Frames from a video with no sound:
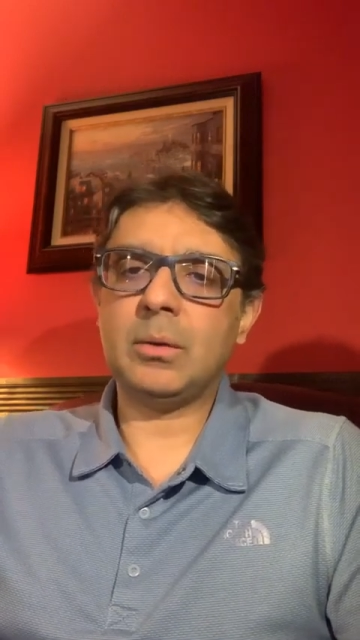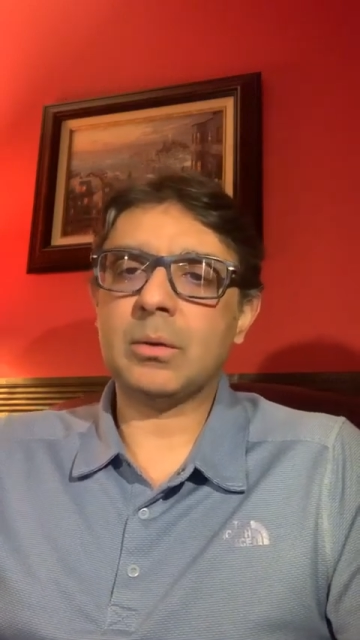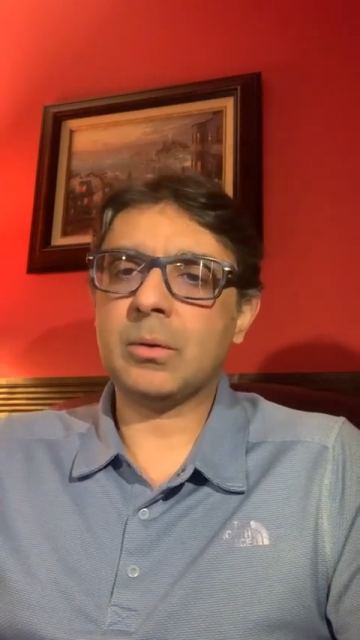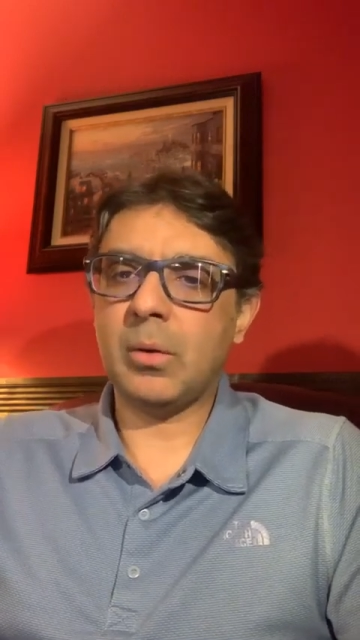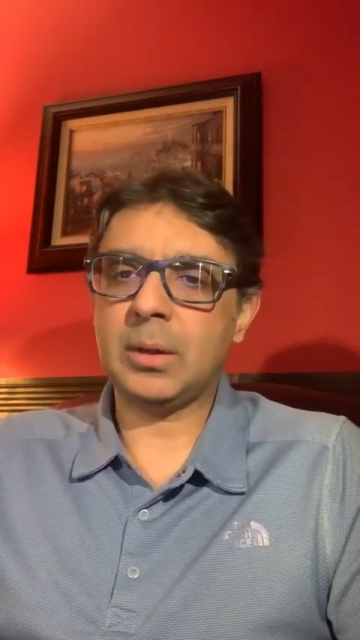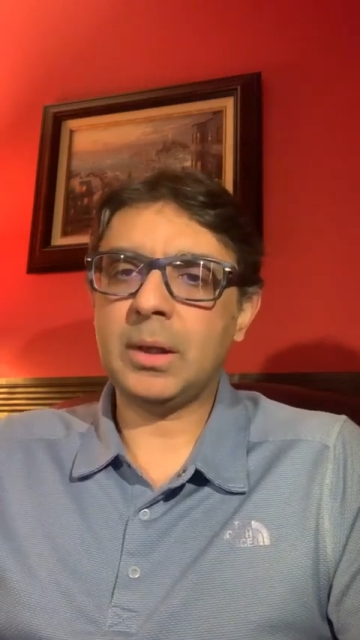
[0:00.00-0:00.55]
or
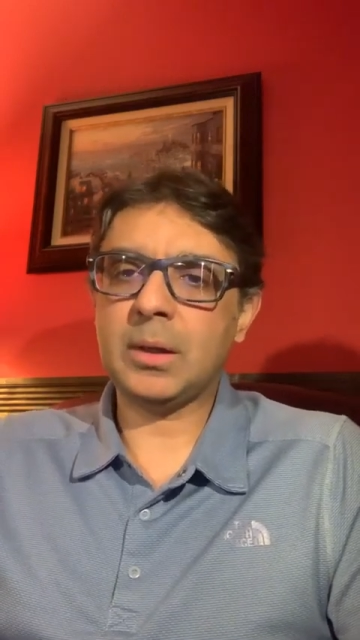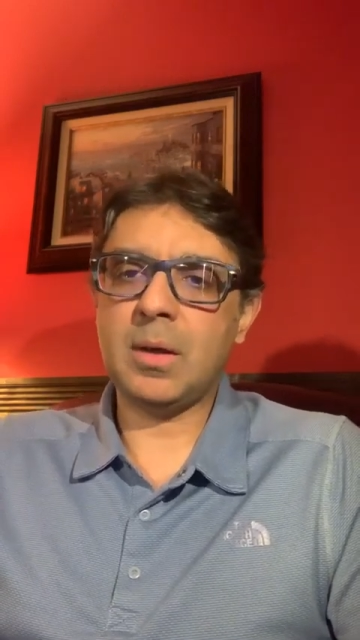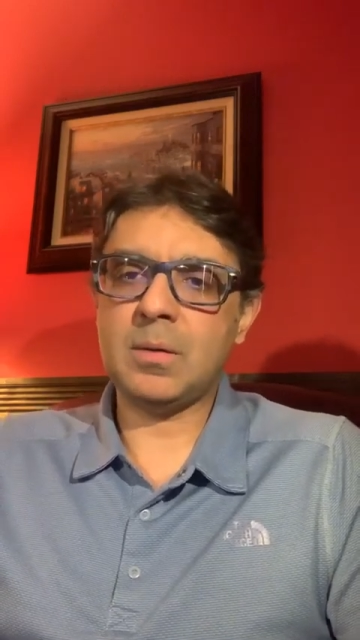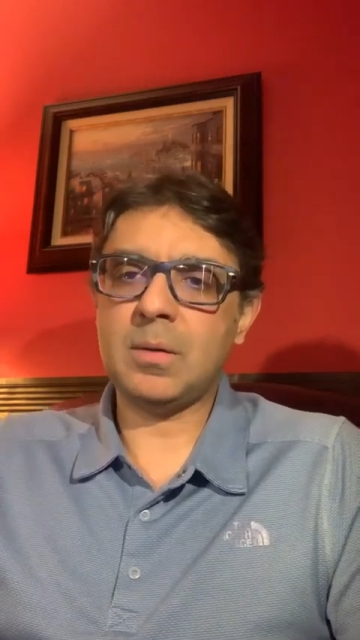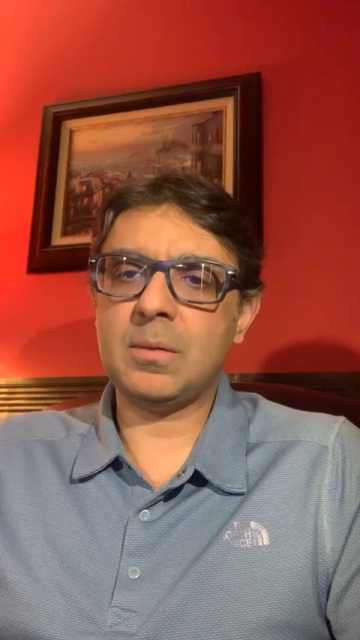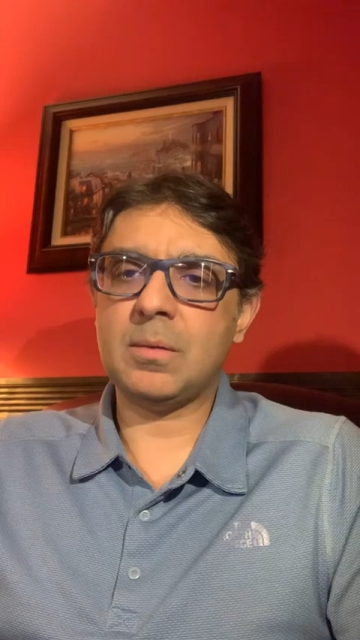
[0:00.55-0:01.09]
corona
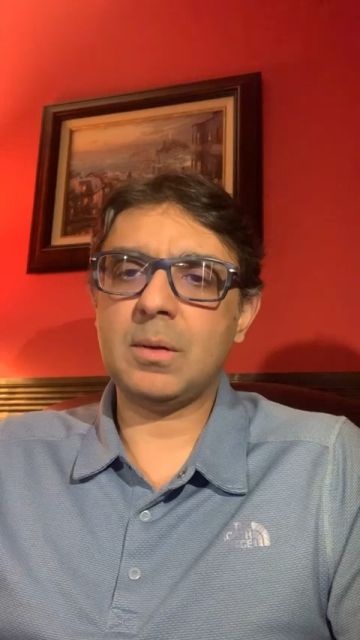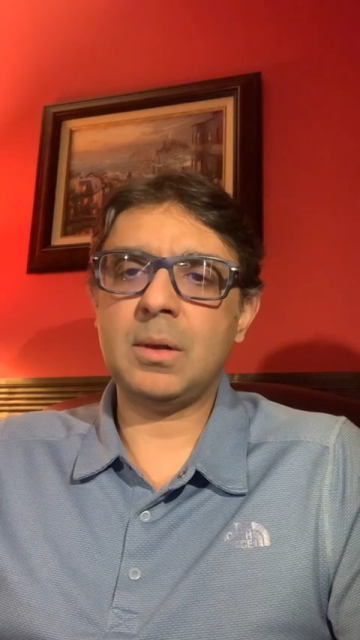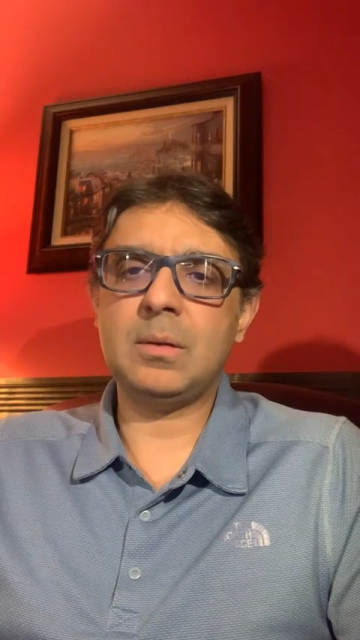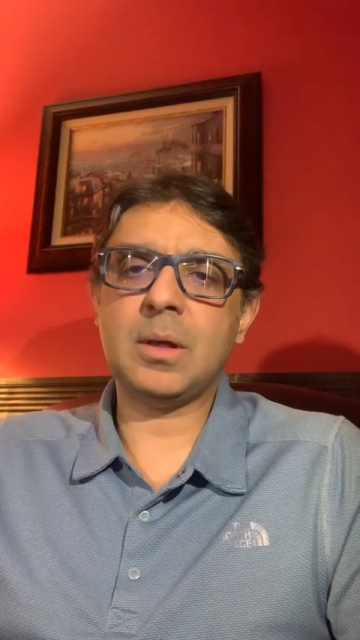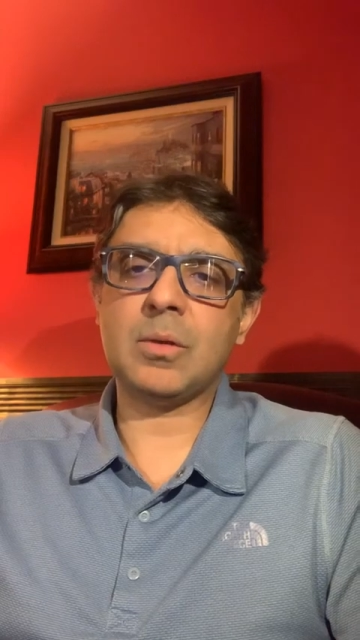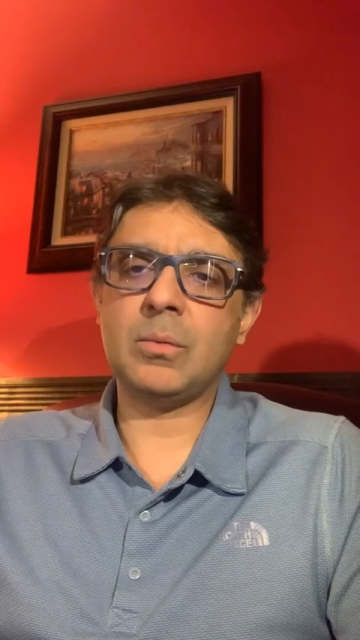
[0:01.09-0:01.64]
cases
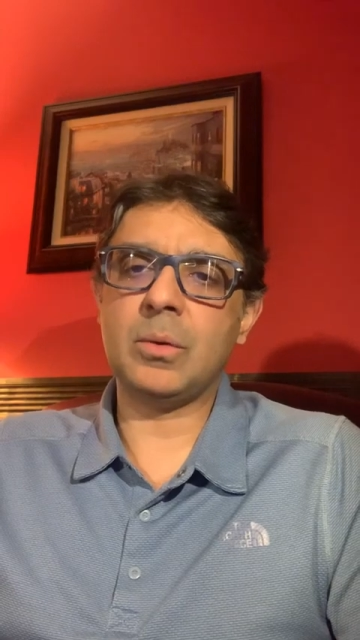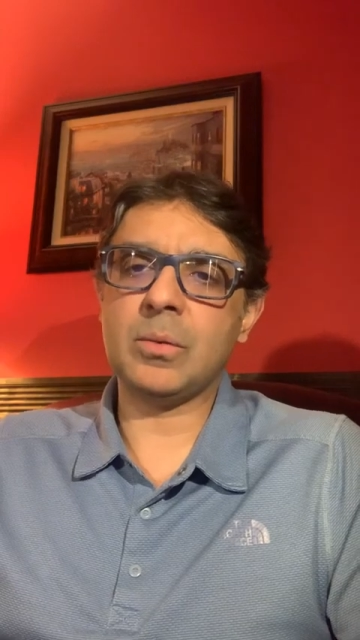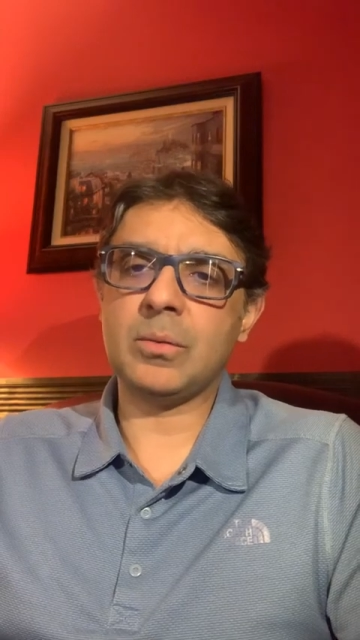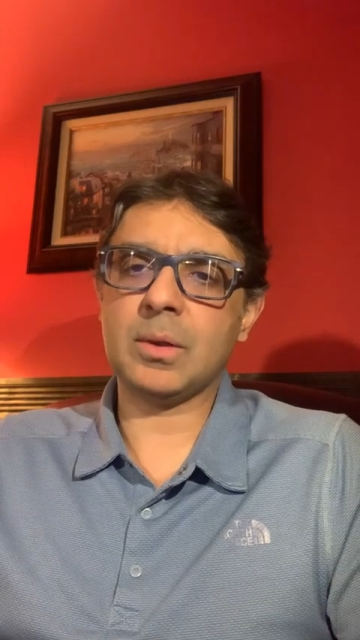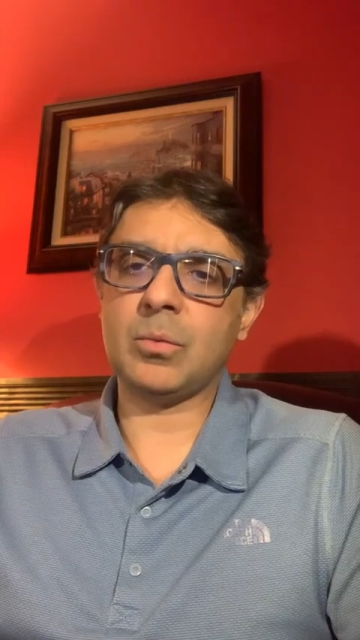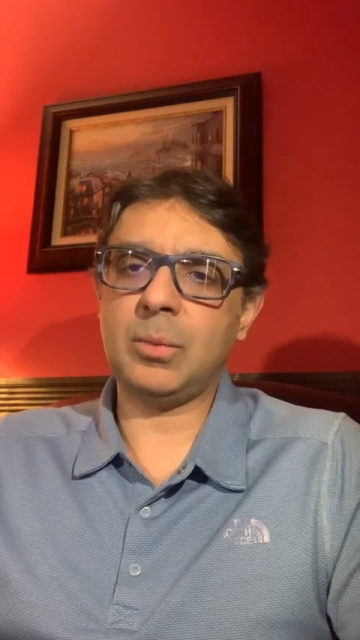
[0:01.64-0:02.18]
in next 4 to
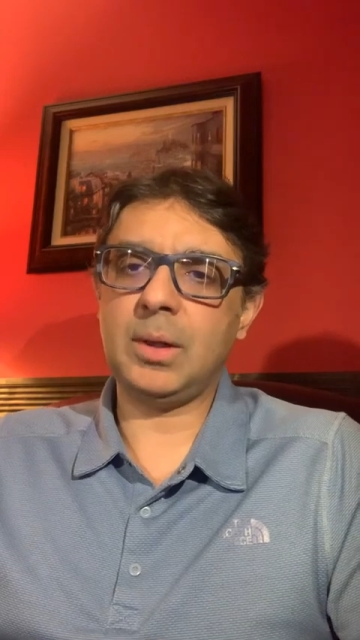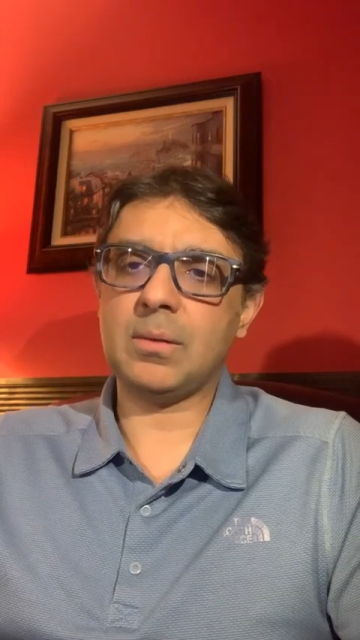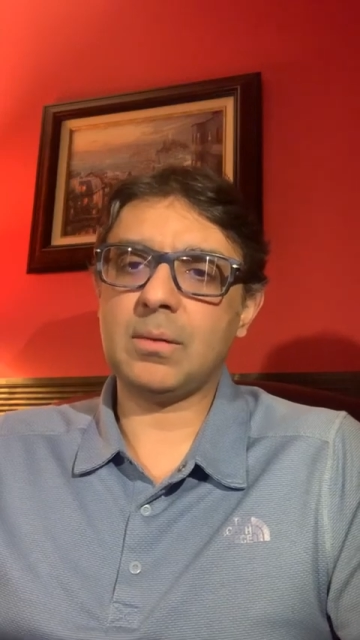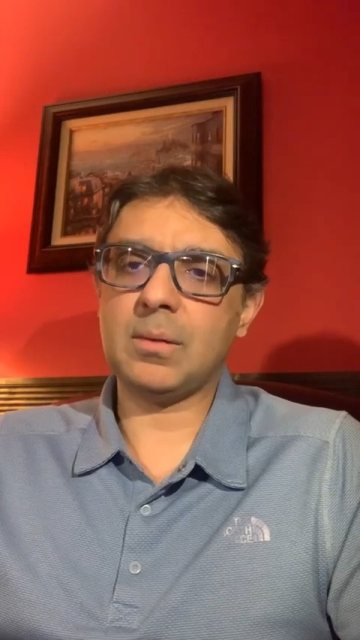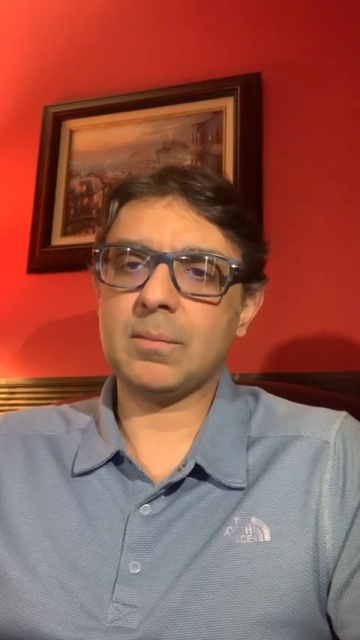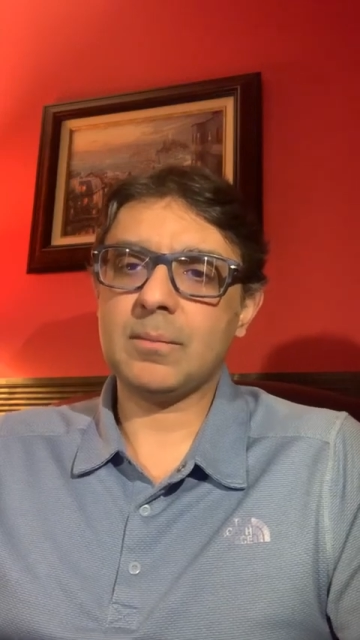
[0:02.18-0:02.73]
6 weeks.